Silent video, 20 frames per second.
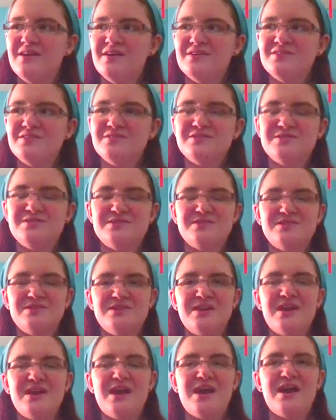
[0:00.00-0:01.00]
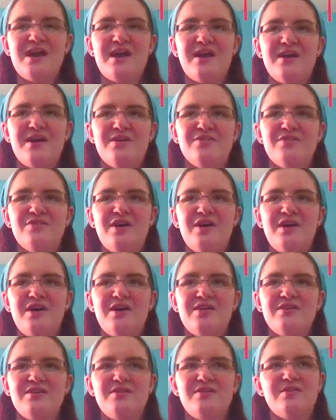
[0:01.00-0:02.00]
So yeah,
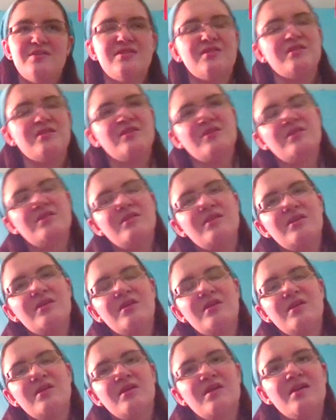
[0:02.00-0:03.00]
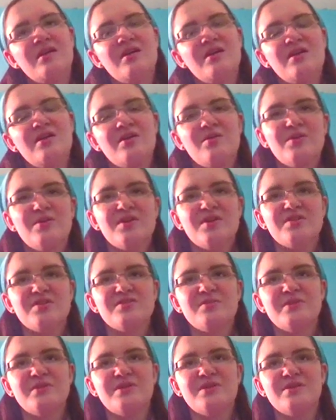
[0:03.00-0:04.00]
then what else did
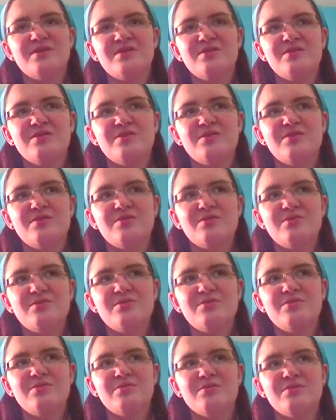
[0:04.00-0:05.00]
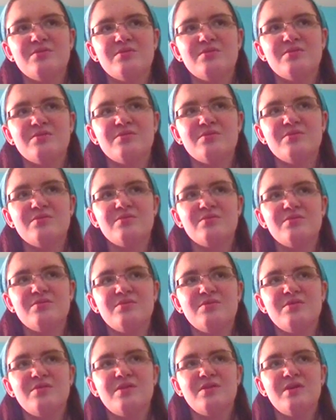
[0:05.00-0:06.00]
we do? do, do, do, do.
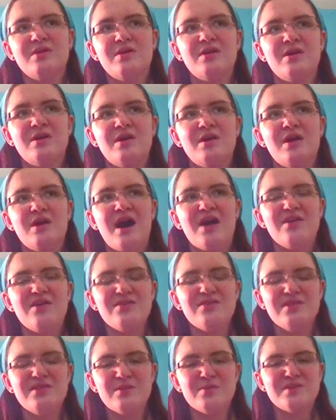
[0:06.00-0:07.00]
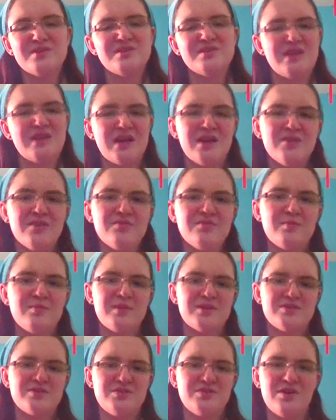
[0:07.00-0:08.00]
I don't think we stayed for
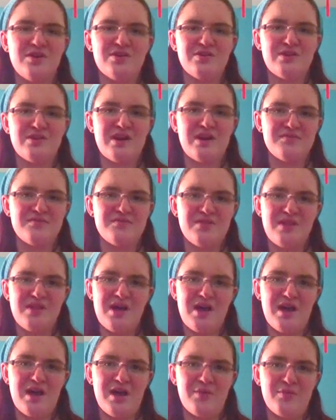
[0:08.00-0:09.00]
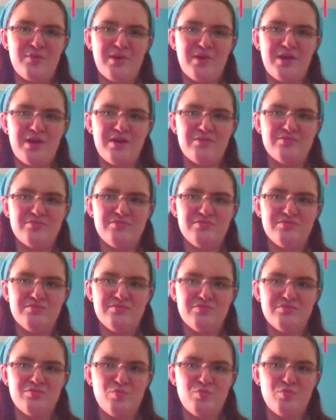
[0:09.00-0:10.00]
much longer after that. We
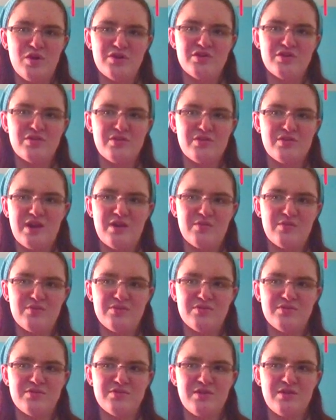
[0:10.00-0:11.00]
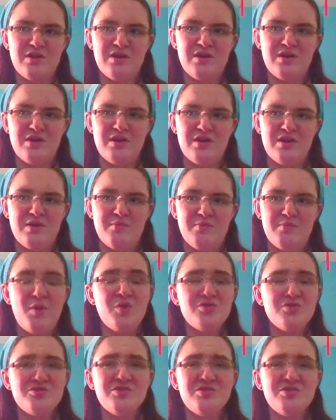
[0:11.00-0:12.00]
wandered around
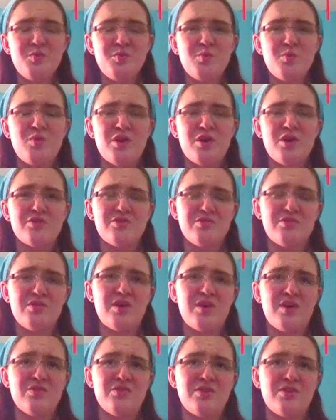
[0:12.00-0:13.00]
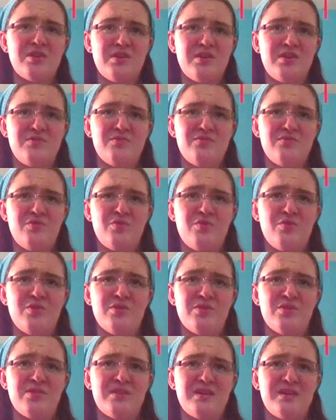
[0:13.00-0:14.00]
Mostly we wandered around looking
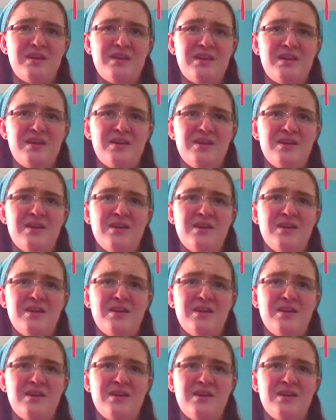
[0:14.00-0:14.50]
for the,